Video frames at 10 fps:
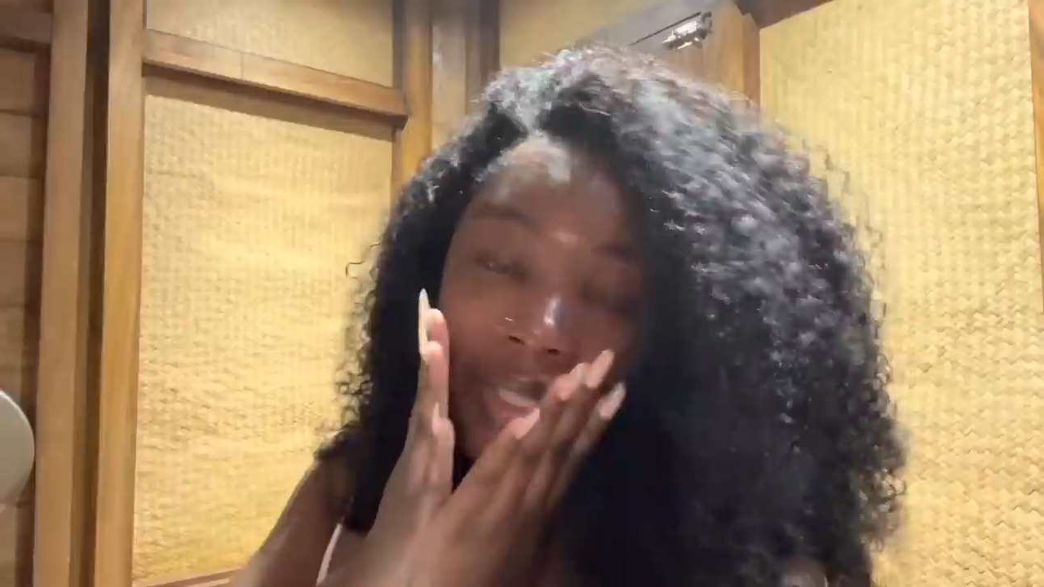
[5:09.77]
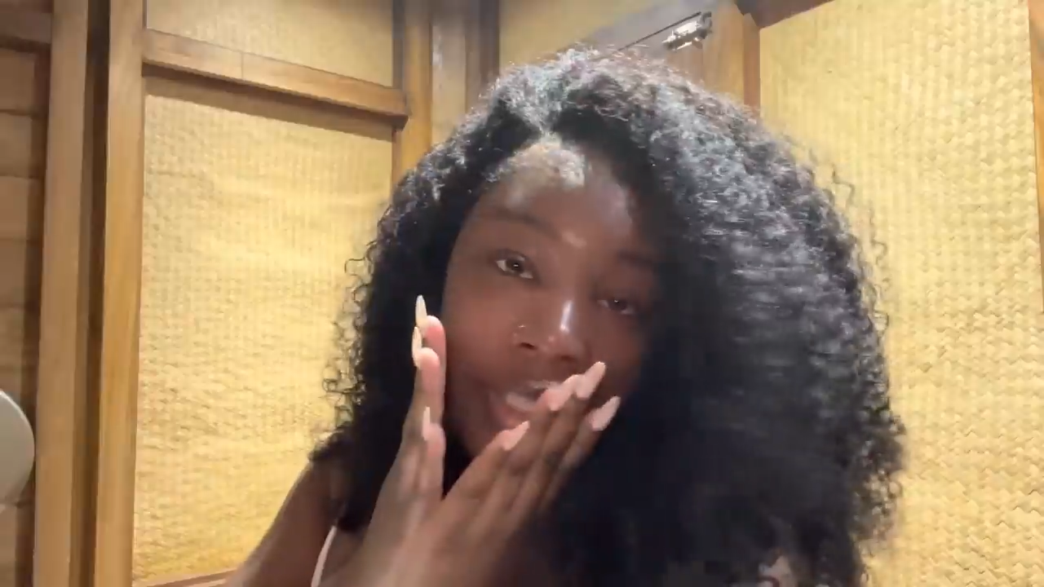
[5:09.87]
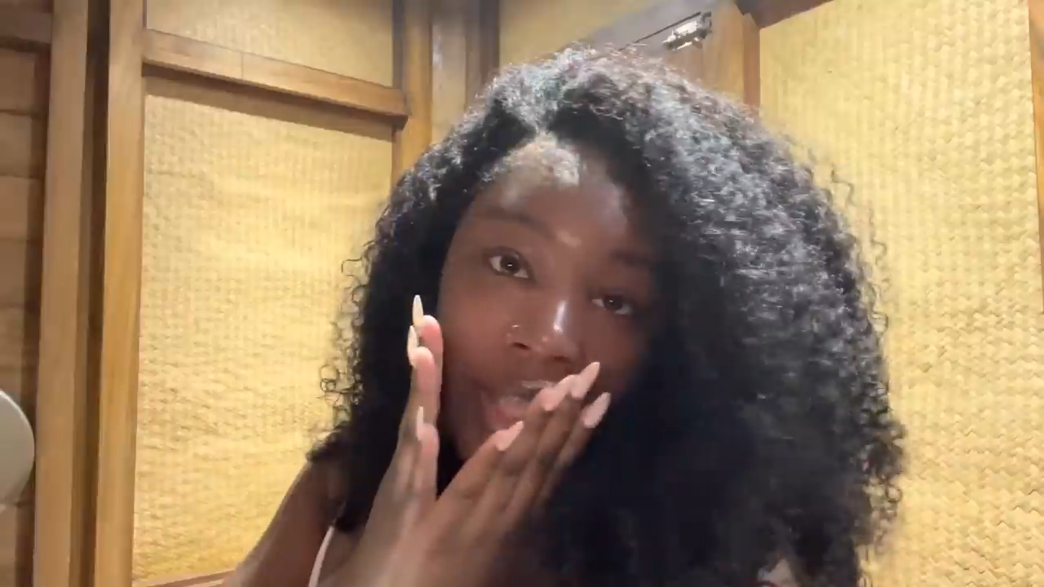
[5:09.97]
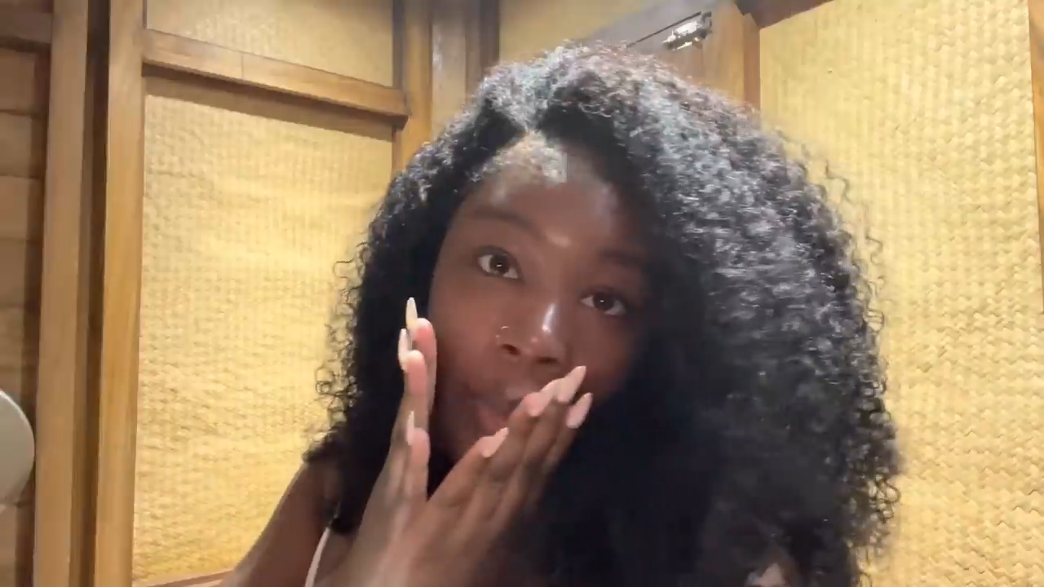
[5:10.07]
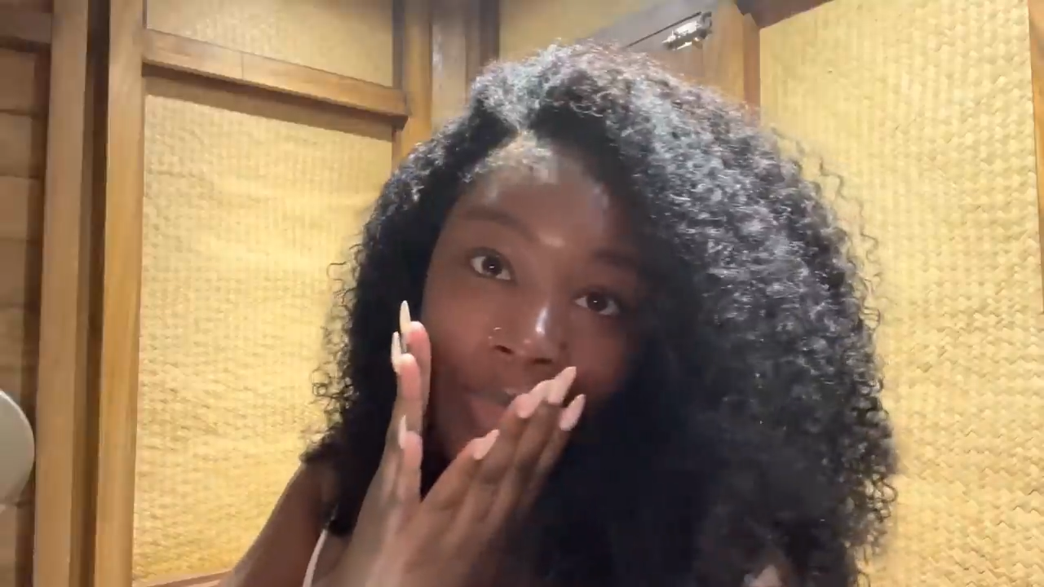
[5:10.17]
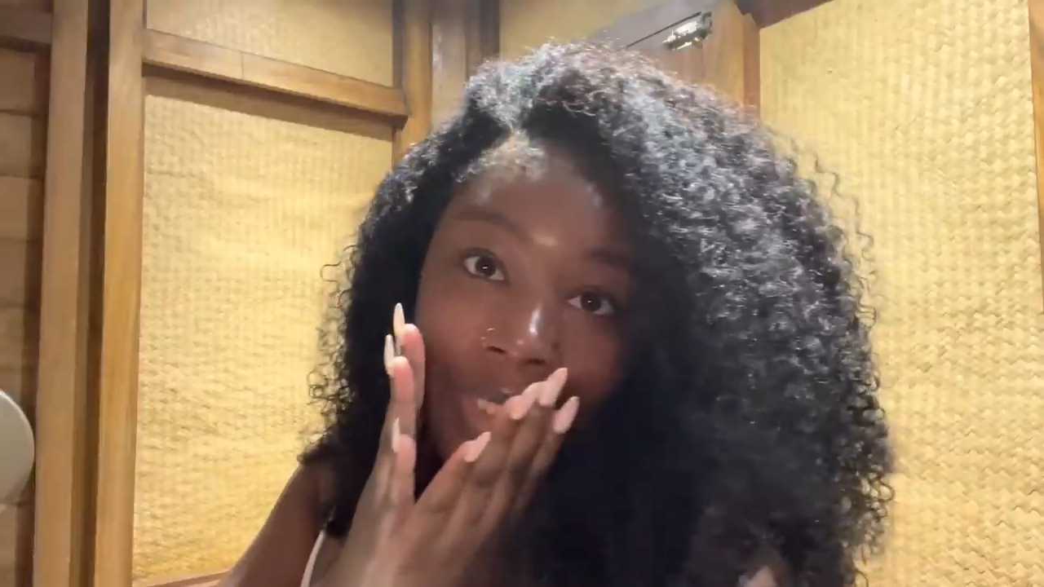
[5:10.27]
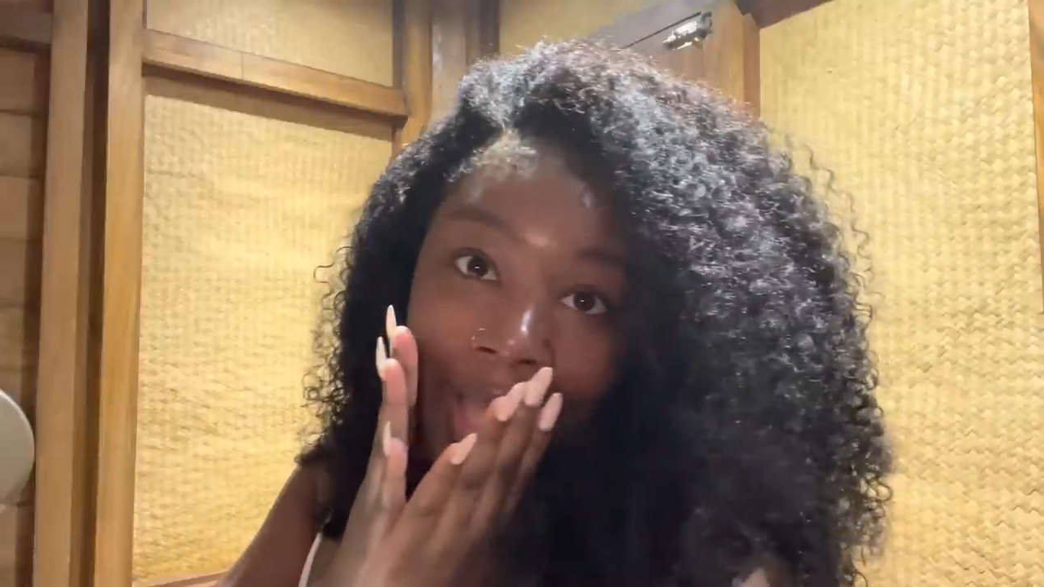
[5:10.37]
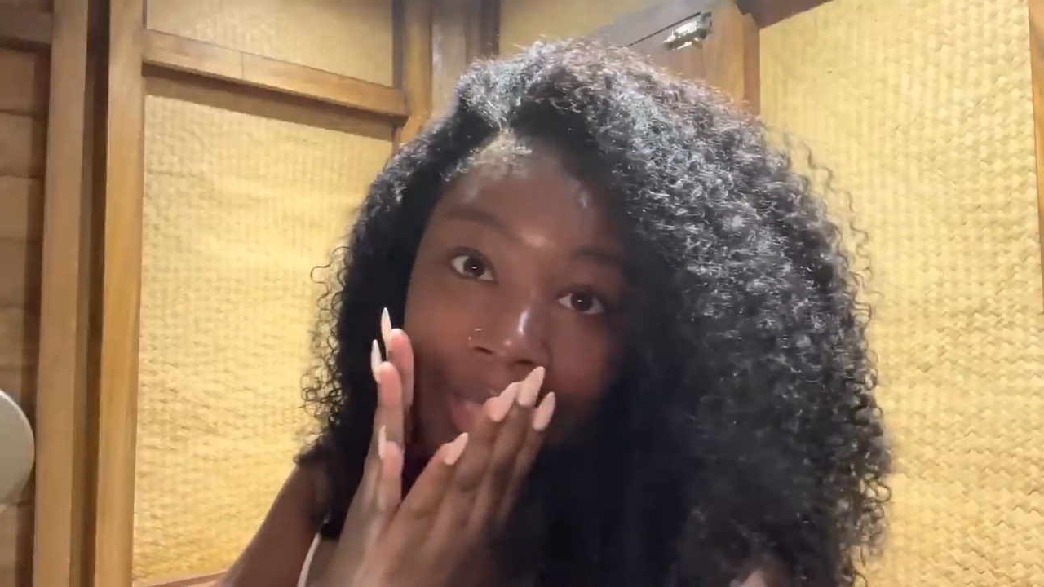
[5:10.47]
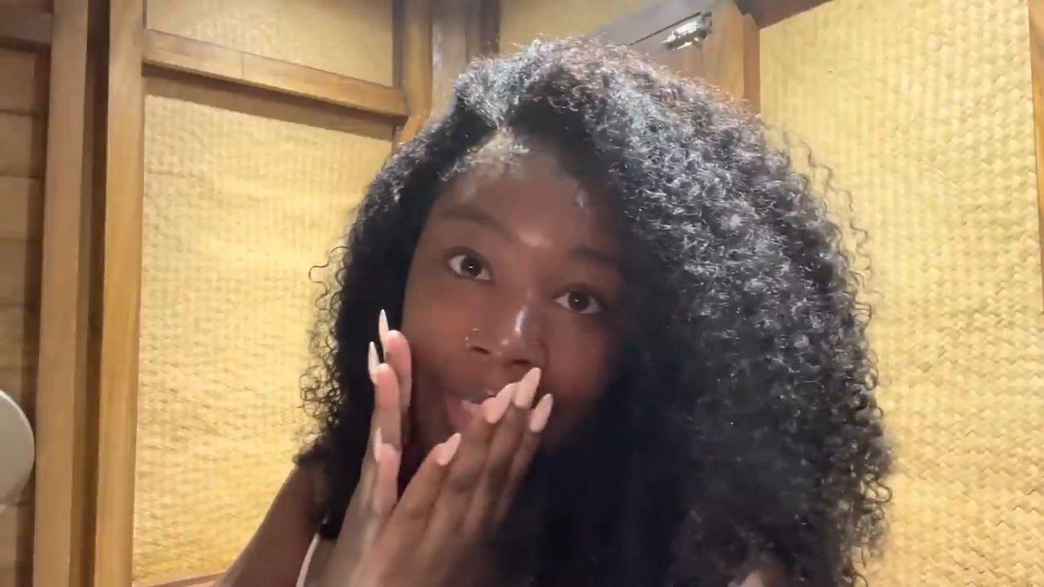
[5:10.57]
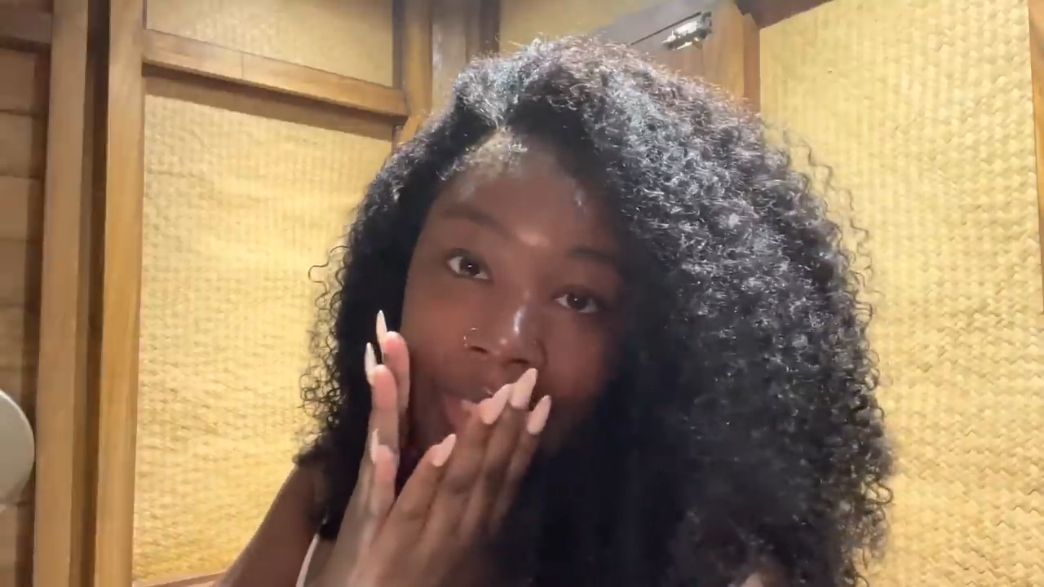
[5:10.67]
see y'all once
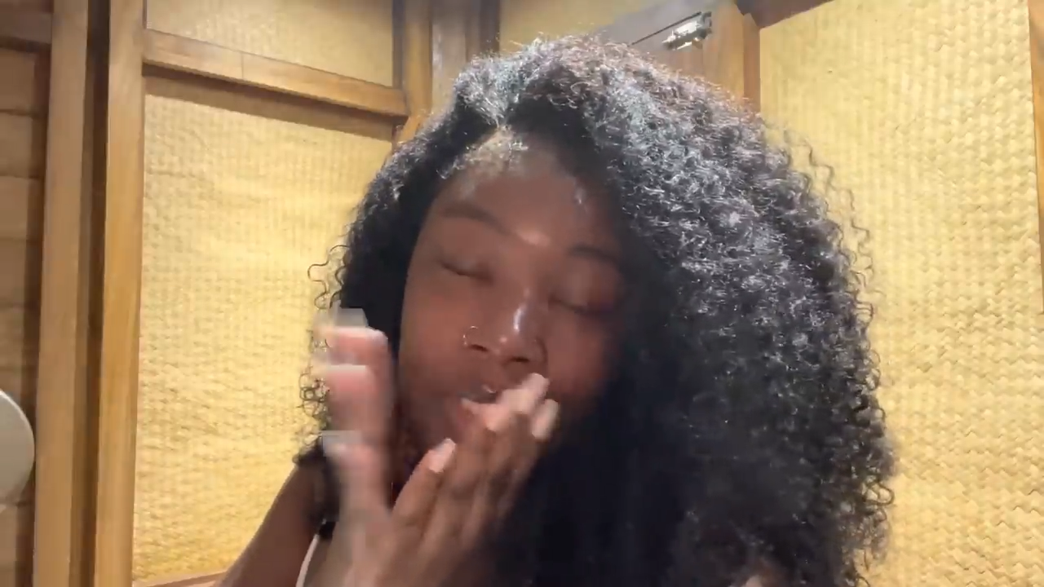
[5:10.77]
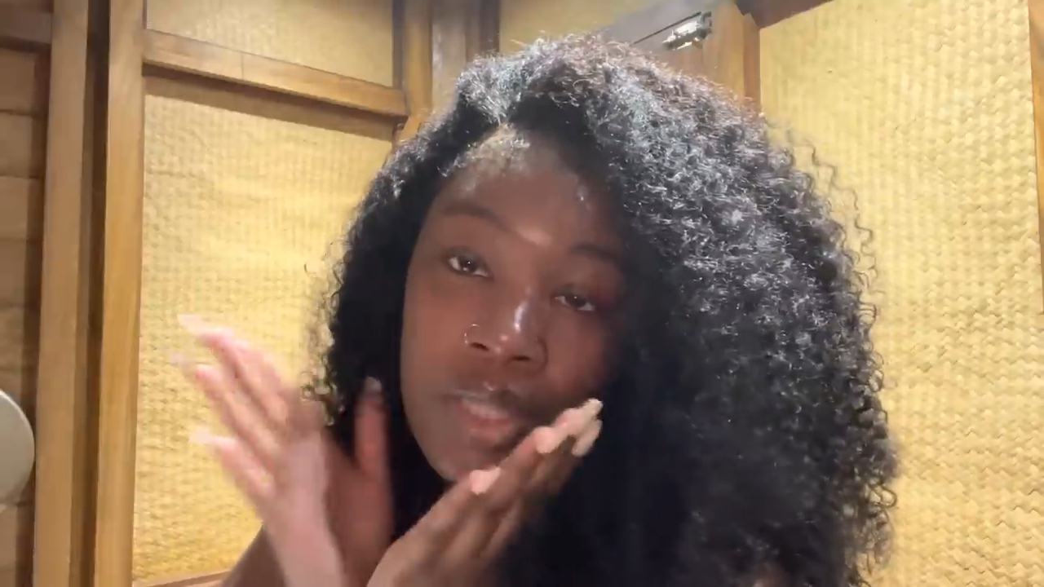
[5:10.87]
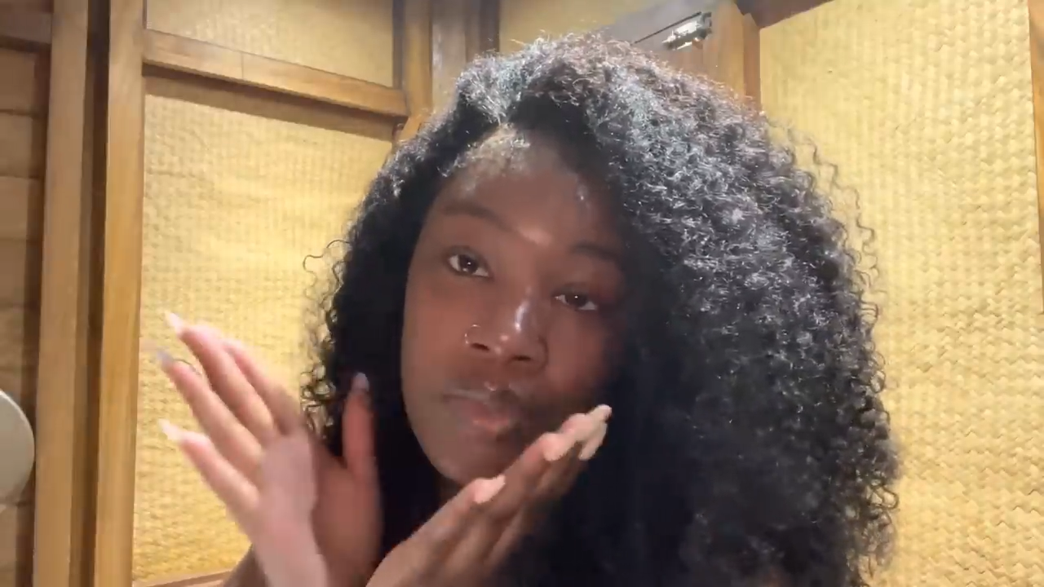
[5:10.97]
i get to